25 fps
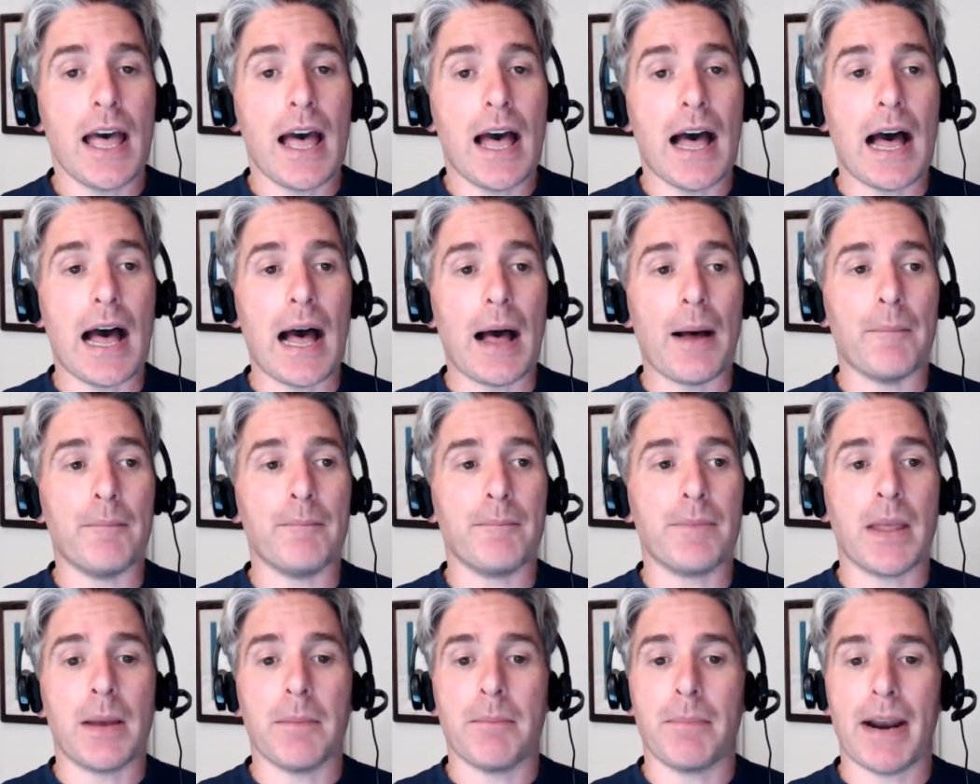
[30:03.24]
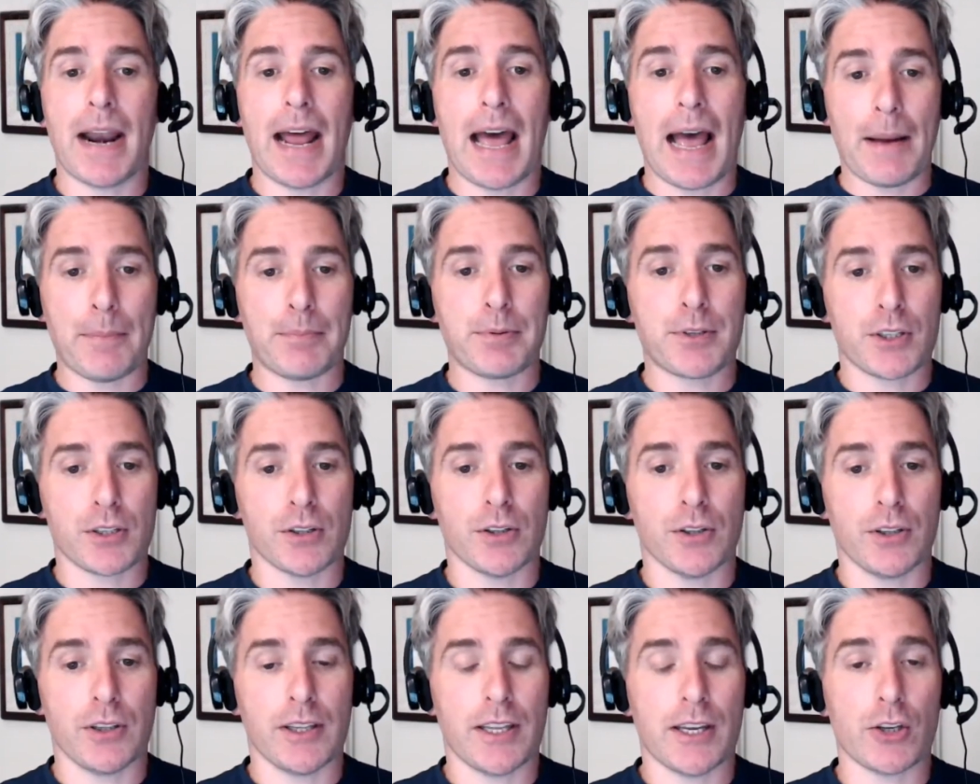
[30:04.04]
Um, but
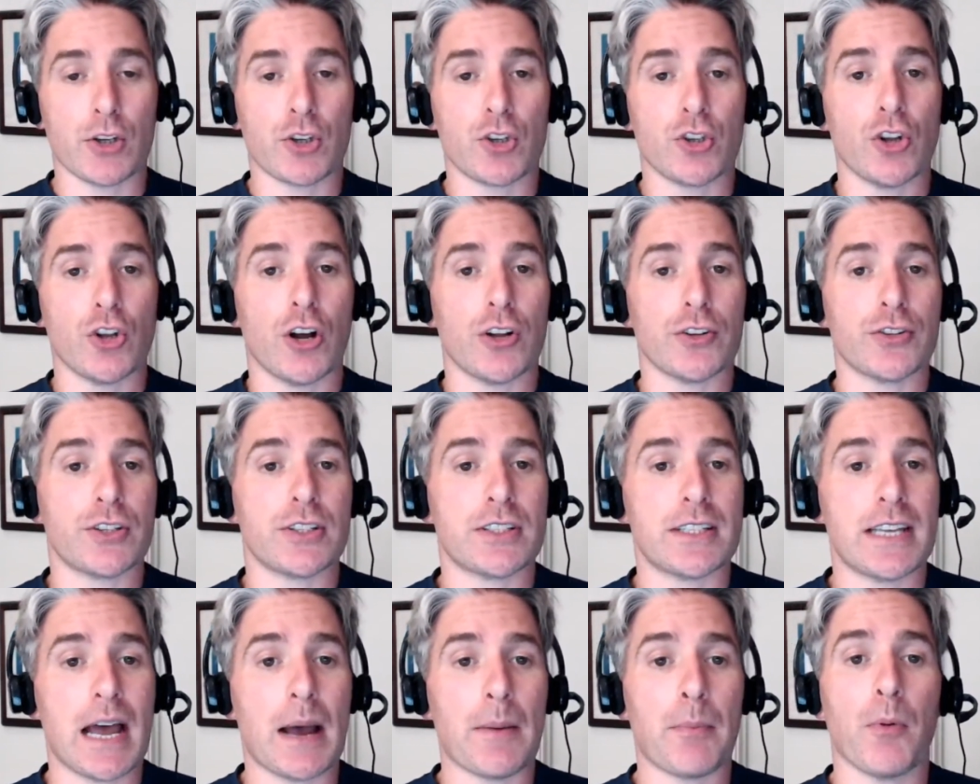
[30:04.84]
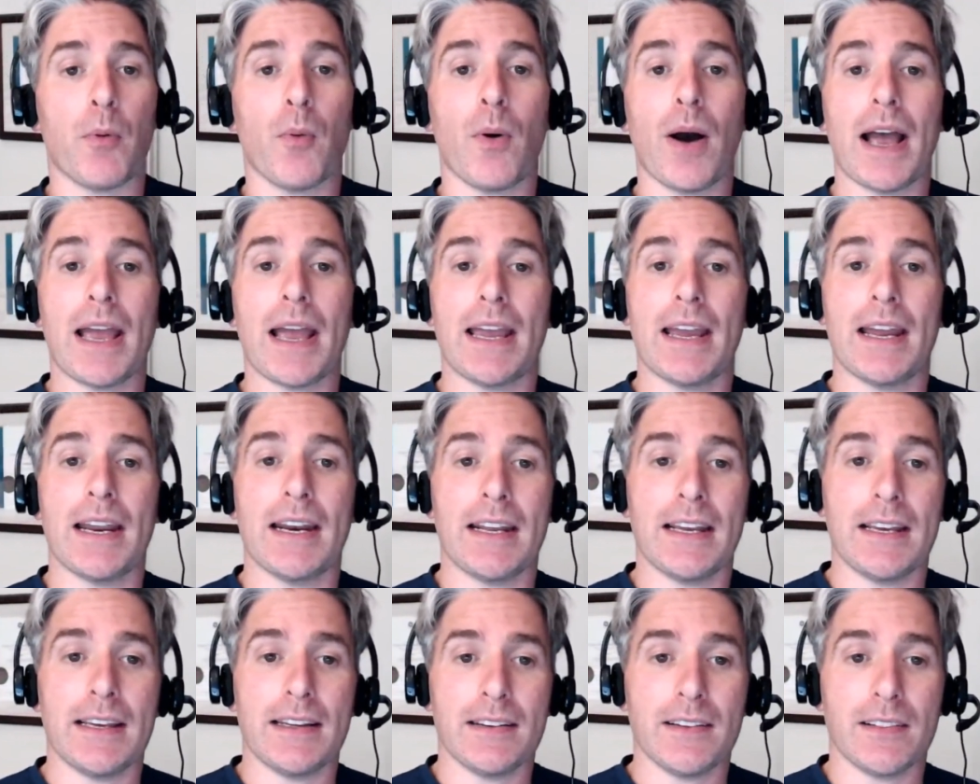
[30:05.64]
absolutely, it's not to tap away
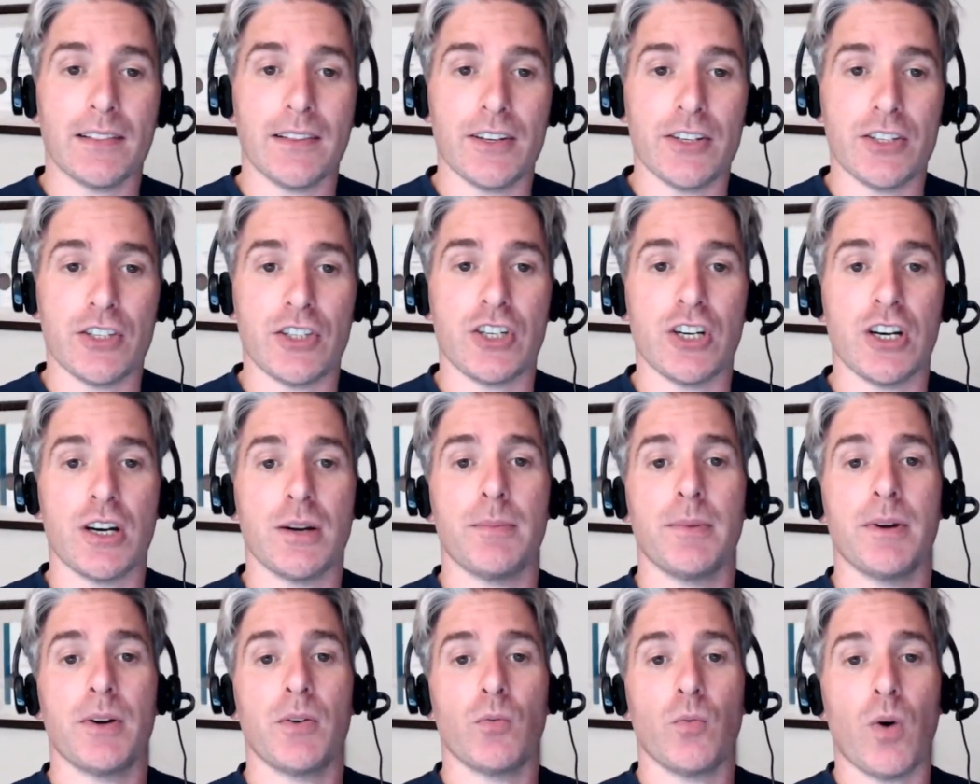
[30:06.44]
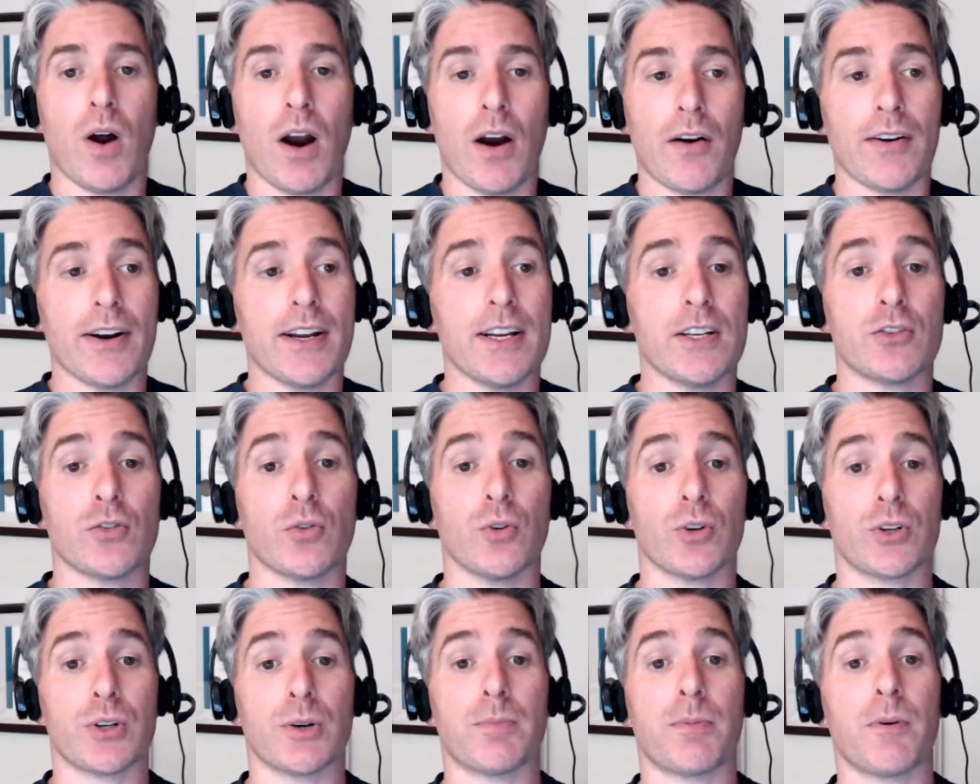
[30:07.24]
any legitimate worries
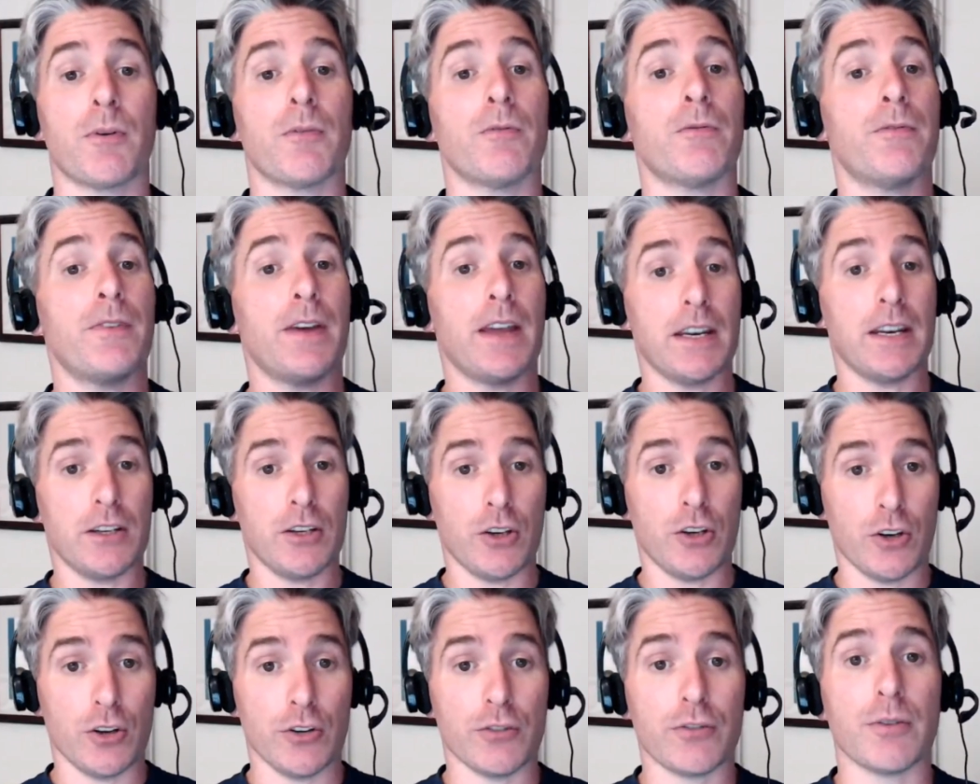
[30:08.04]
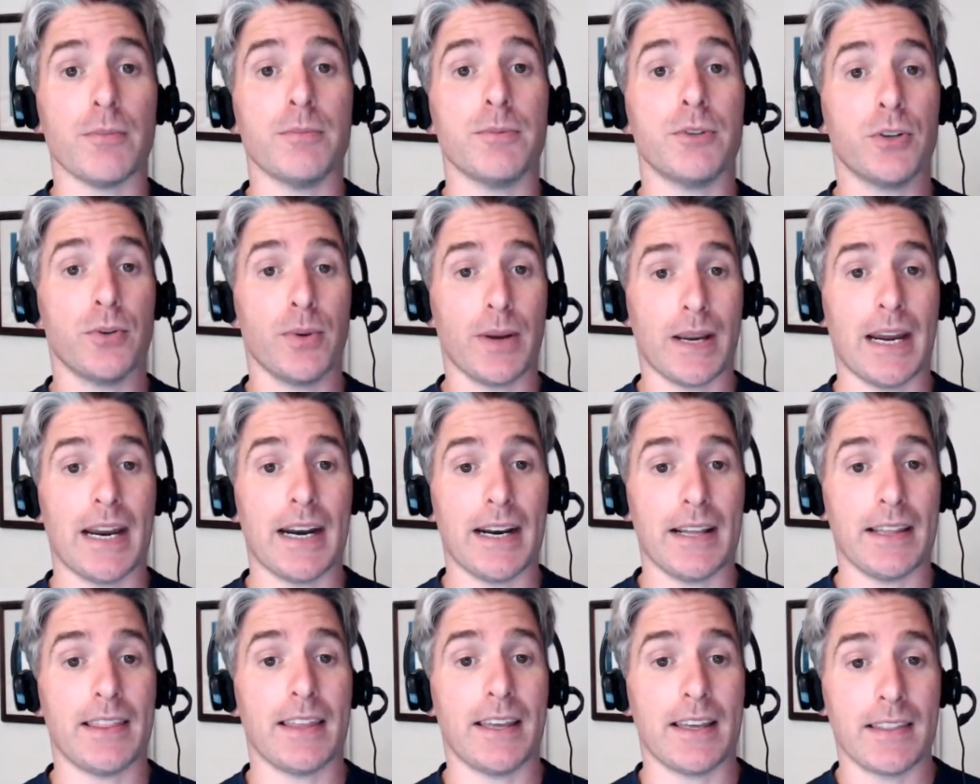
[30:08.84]
or to prevent you from doing
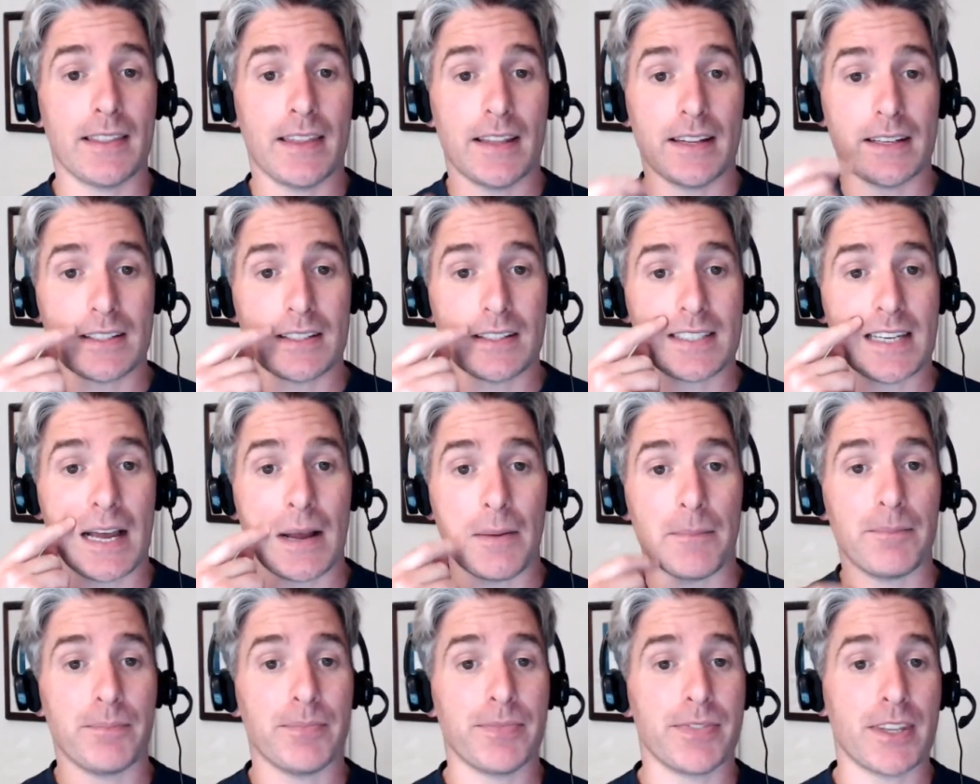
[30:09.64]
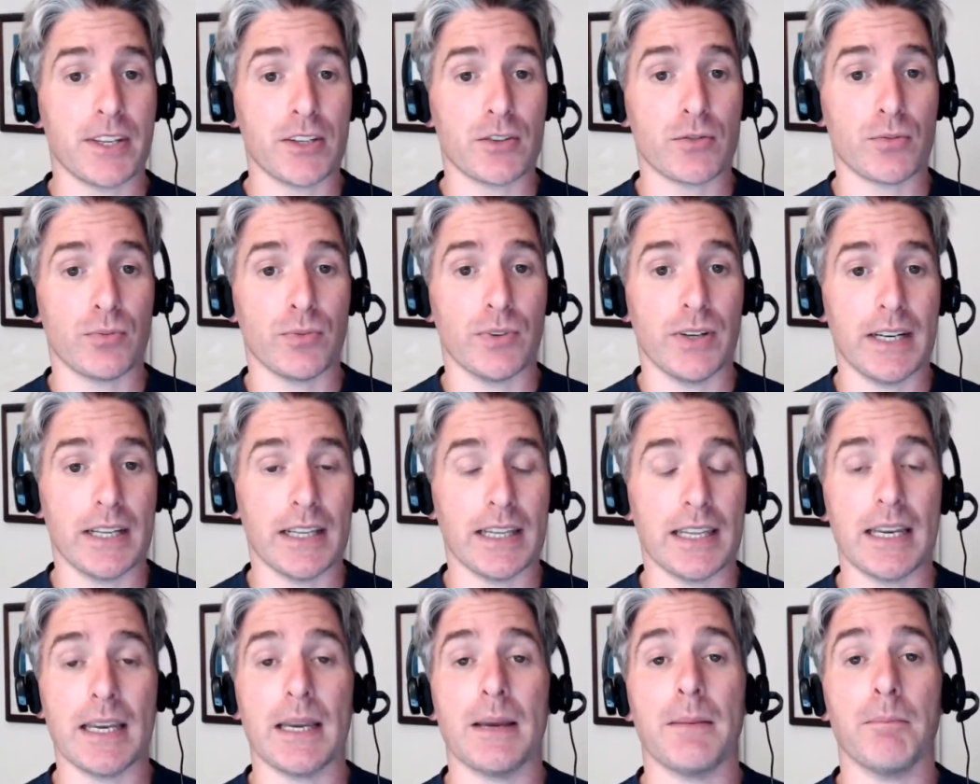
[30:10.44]
anything that's um, that's
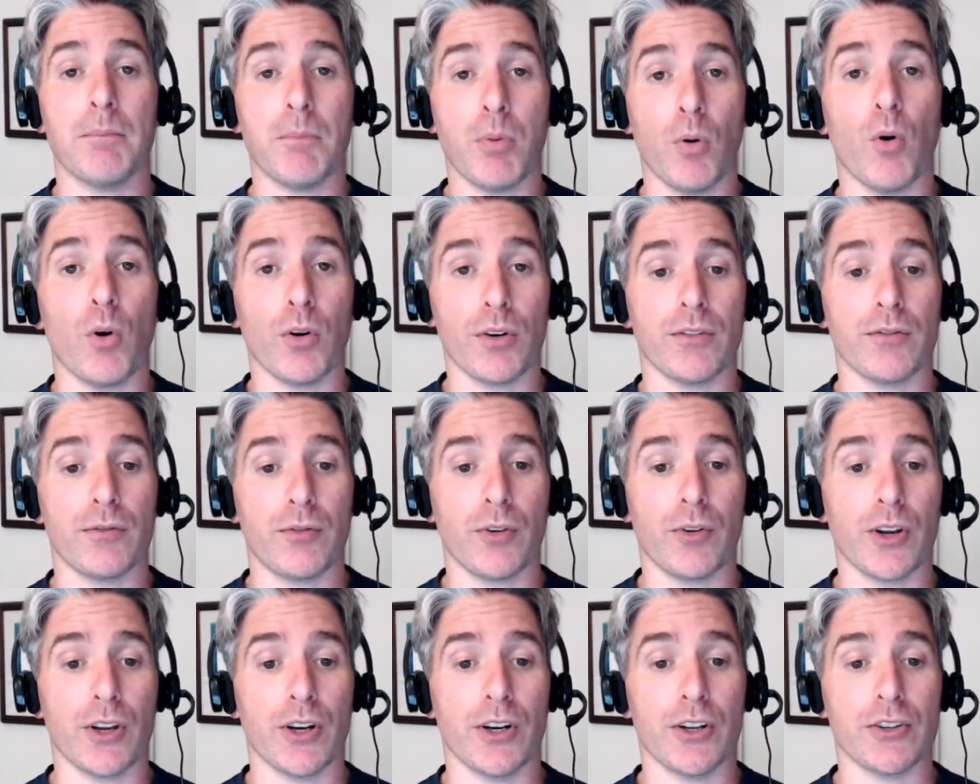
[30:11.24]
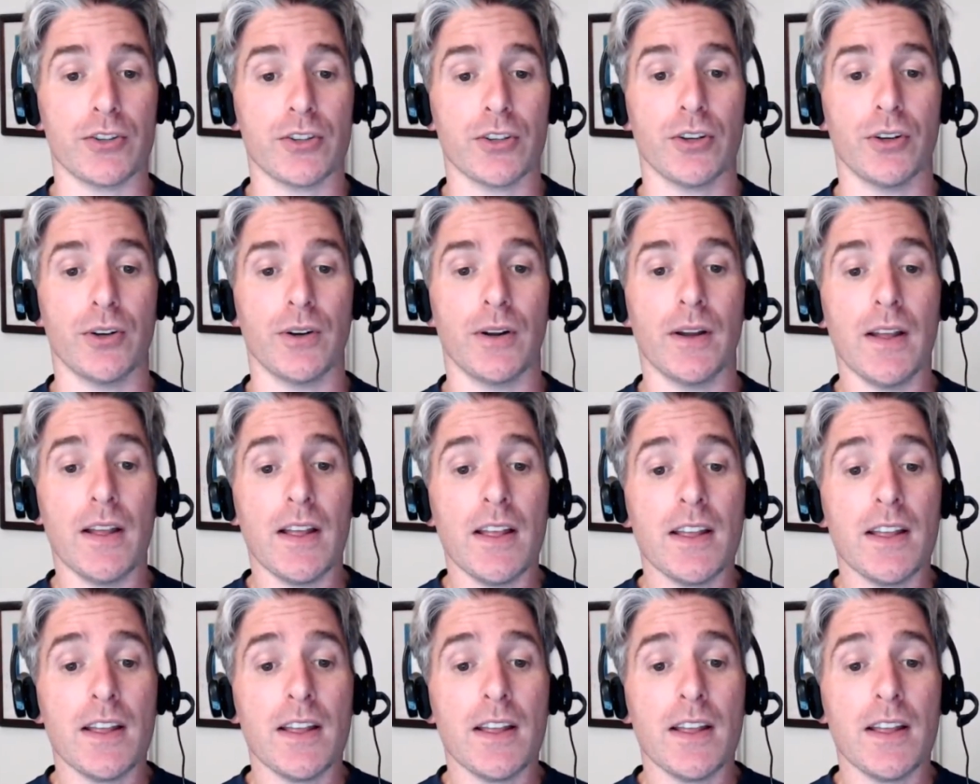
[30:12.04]
really important for you to do.